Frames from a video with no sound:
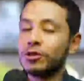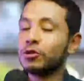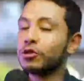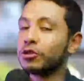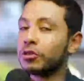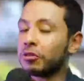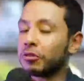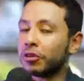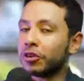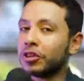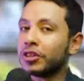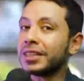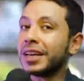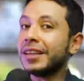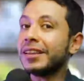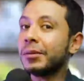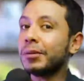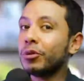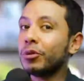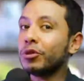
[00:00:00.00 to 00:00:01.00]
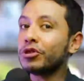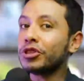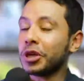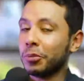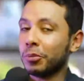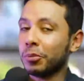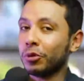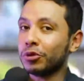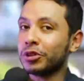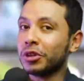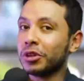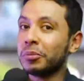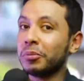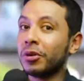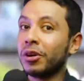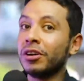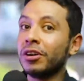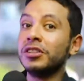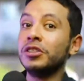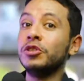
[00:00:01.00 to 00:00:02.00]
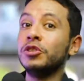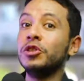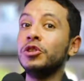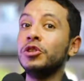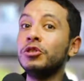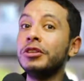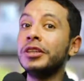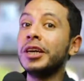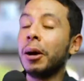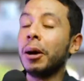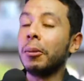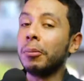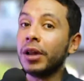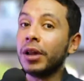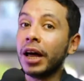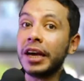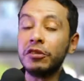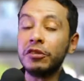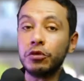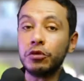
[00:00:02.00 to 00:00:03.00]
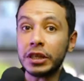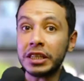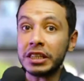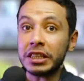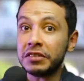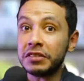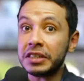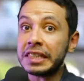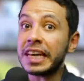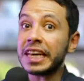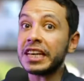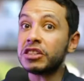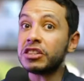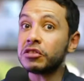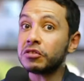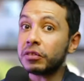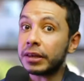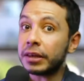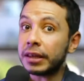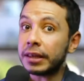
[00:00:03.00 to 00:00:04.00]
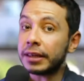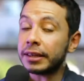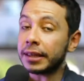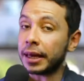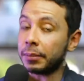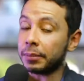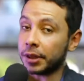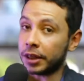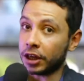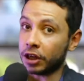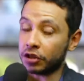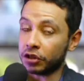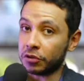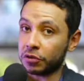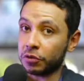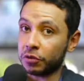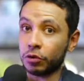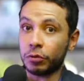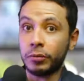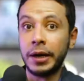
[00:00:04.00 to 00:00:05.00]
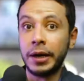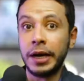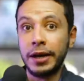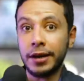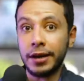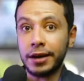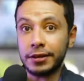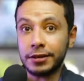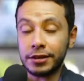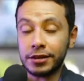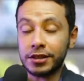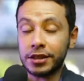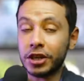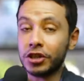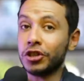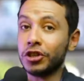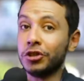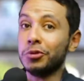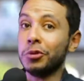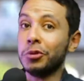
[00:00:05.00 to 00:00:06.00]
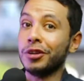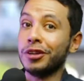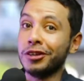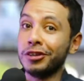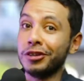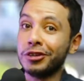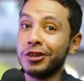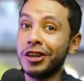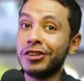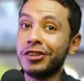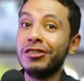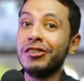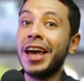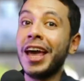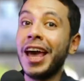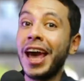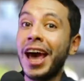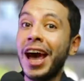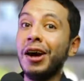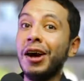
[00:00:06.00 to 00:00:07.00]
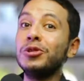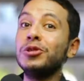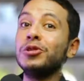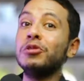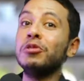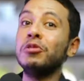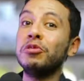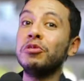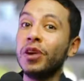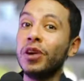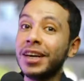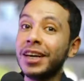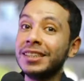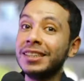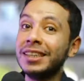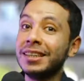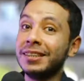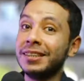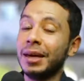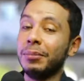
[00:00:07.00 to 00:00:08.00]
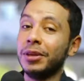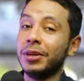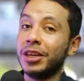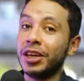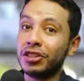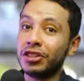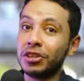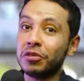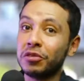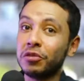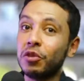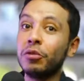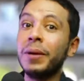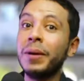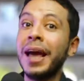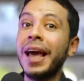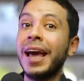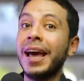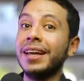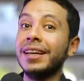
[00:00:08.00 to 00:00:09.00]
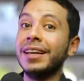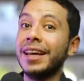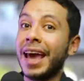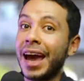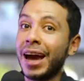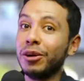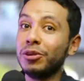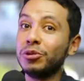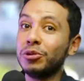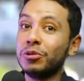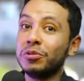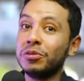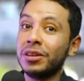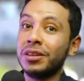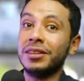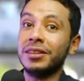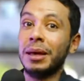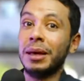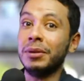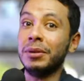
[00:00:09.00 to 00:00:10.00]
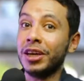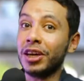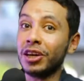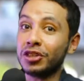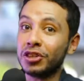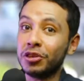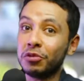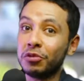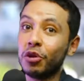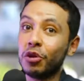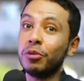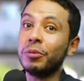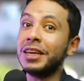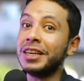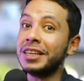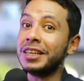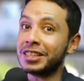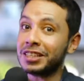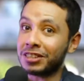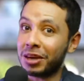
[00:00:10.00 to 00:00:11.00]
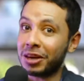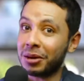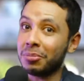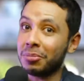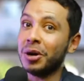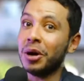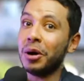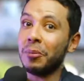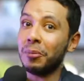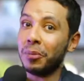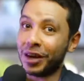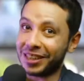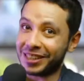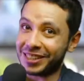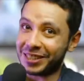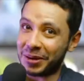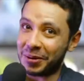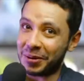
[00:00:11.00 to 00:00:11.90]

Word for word: the first and the most important part during applying for any visa is filling the application form. In this section we will learn together how to find the application form and how to fill the application form step by step.